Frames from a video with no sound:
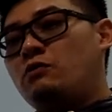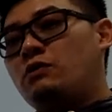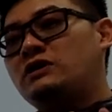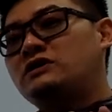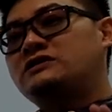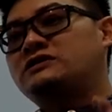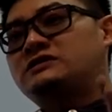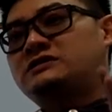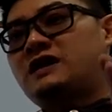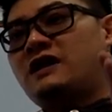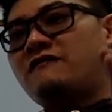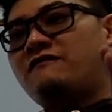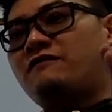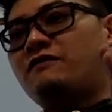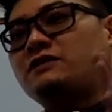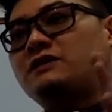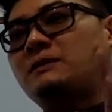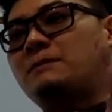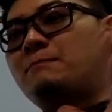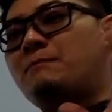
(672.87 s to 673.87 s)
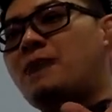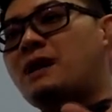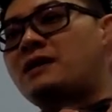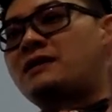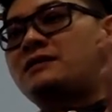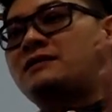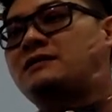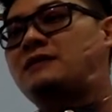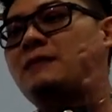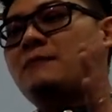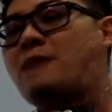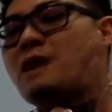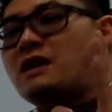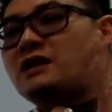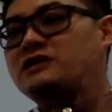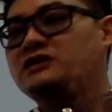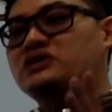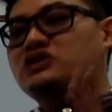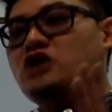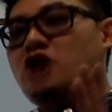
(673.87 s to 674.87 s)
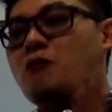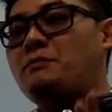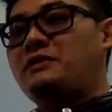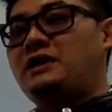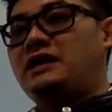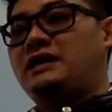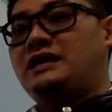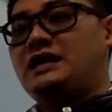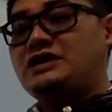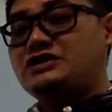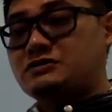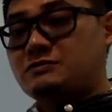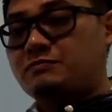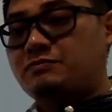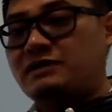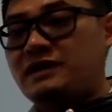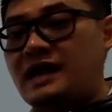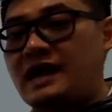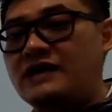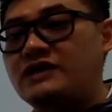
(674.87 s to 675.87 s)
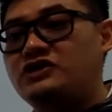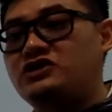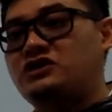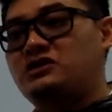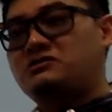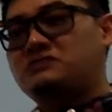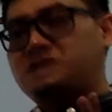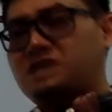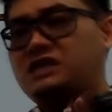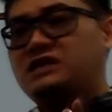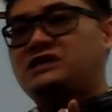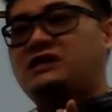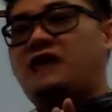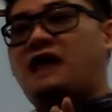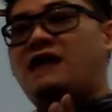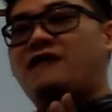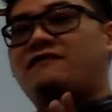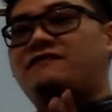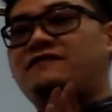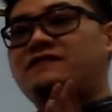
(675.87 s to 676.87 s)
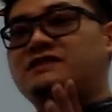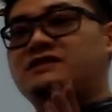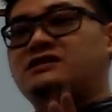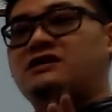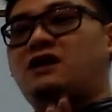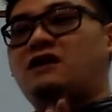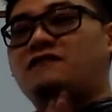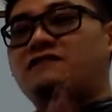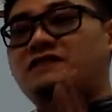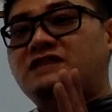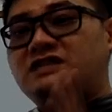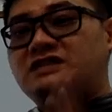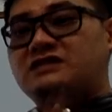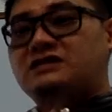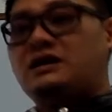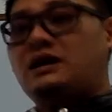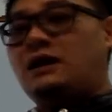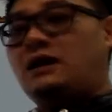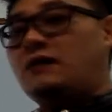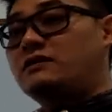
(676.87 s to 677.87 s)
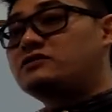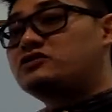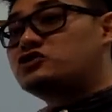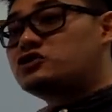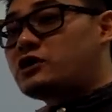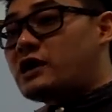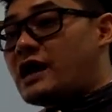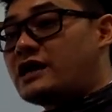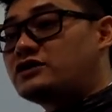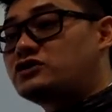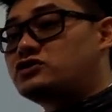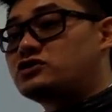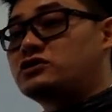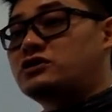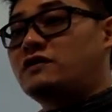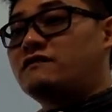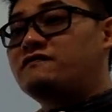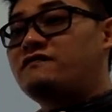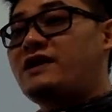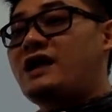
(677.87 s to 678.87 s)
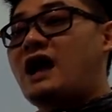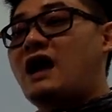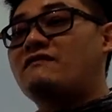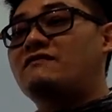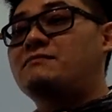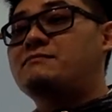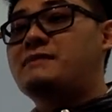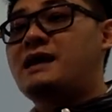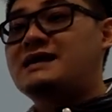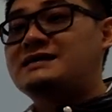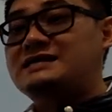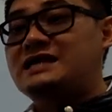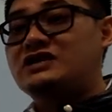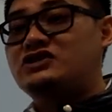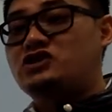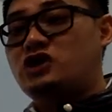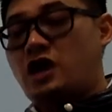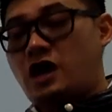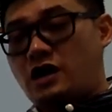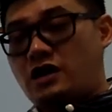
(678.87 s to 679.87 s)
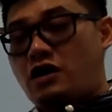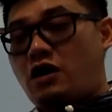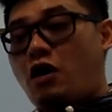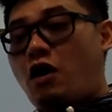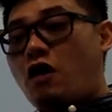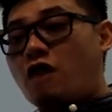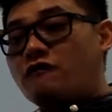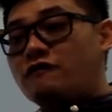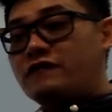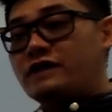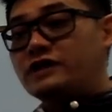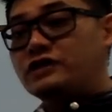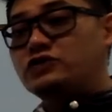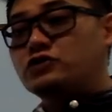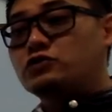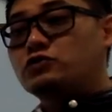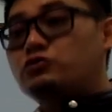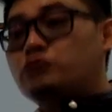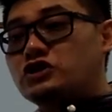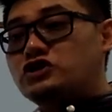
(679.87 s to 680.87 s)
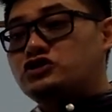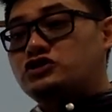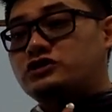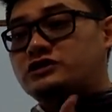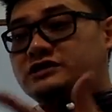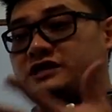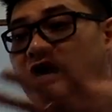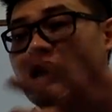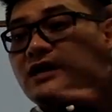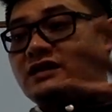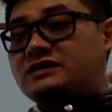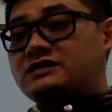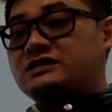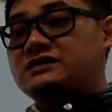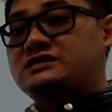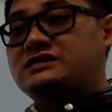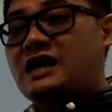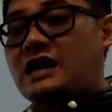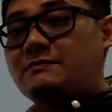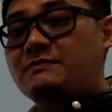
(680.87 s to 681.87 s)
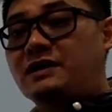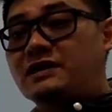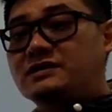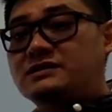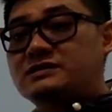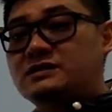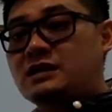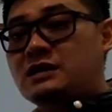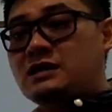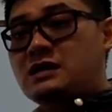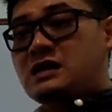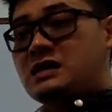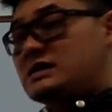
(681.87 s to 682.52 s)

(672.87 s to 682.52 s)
Well, therefore, the marketing communication plan shall take the advantage of this trend to convey our message and offering to reach the targeted segments.